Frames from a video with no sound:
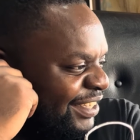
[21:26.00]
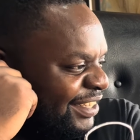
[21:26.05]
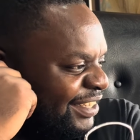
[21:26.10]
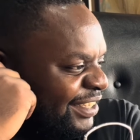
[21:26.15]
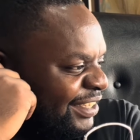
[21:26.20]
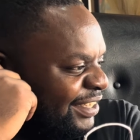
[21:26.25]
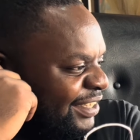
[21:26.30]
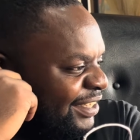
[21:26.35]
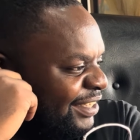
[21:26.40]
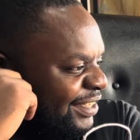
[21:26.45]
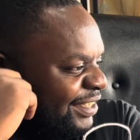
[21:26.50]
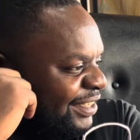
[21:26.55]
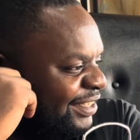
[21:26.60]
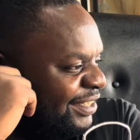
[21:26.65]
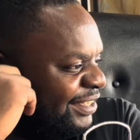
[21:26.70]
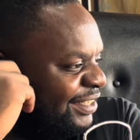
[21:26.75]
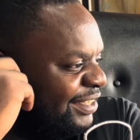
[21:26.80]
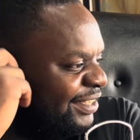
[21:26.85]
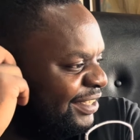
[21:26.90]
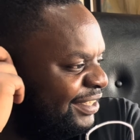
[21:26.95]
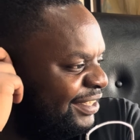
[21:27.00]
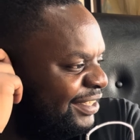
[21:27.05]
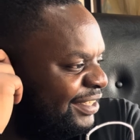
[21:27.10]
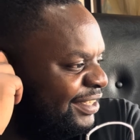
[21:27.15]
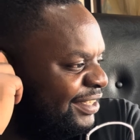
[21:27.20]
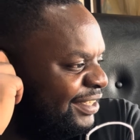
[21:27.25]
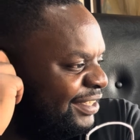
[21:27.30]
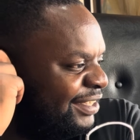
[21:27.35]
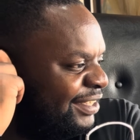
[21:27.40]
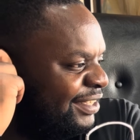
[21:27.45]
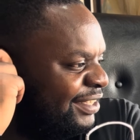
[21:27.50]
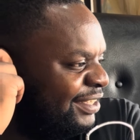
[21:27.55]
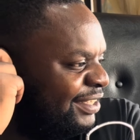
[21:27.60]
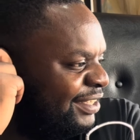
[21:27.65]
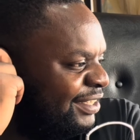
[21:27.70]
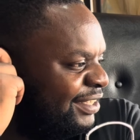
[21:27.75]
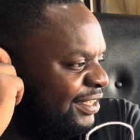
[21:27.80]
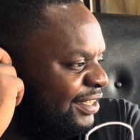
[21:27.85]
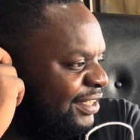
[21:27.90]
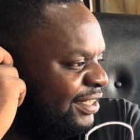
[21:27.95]

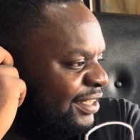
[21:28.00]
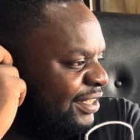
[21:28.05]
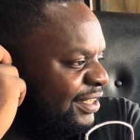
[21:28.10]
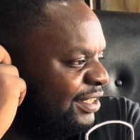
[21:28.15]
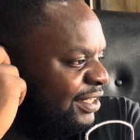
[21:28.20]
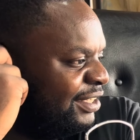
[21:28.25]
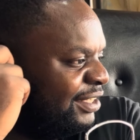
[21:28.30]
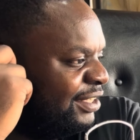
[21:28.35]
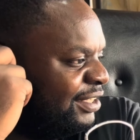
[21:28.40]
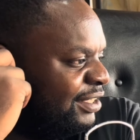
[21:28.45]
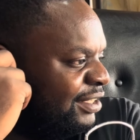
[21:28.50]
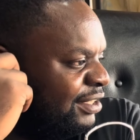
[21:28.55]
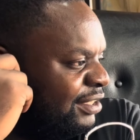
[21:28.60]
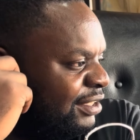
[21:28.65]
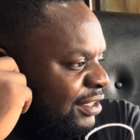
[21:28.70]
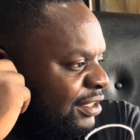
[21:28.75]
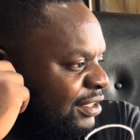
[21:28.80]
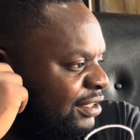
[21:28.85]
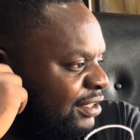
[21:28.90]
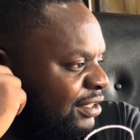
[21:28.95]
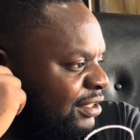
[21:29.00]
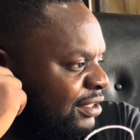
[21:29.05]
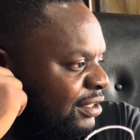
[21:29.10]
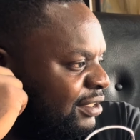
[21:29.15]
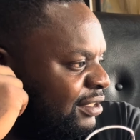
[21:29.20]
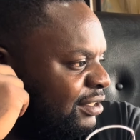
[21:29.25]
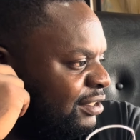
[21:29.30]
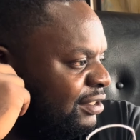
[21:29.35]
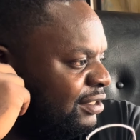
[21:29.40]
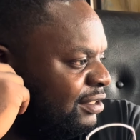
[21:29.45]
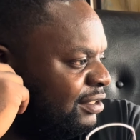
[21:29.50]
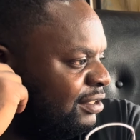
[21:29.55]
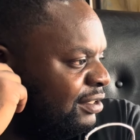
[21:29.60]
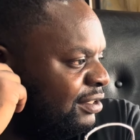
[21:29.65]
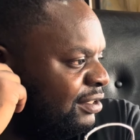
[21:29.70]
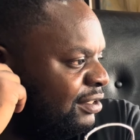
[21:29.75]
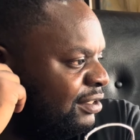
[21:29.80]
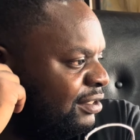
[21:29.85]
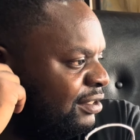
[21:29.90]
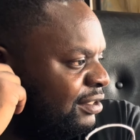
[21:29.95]

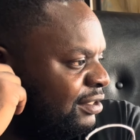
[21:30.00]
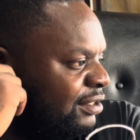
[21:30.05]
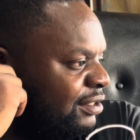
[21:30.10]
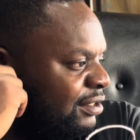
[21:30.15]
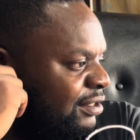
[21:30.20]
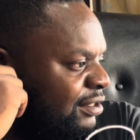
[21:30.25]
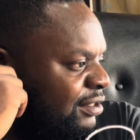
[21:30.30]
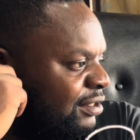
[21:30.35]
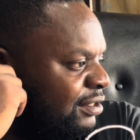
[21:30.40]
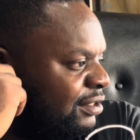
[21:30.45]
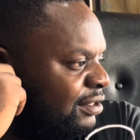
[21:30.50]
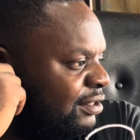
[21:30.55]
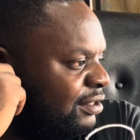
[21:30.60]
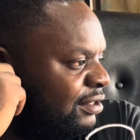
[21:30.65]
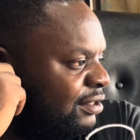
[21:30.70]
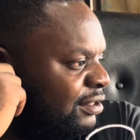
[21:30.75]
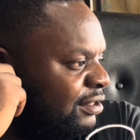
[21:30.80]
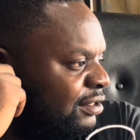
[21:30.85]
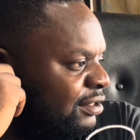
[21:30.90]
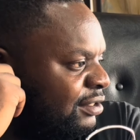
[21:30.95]
The person shown says nothing.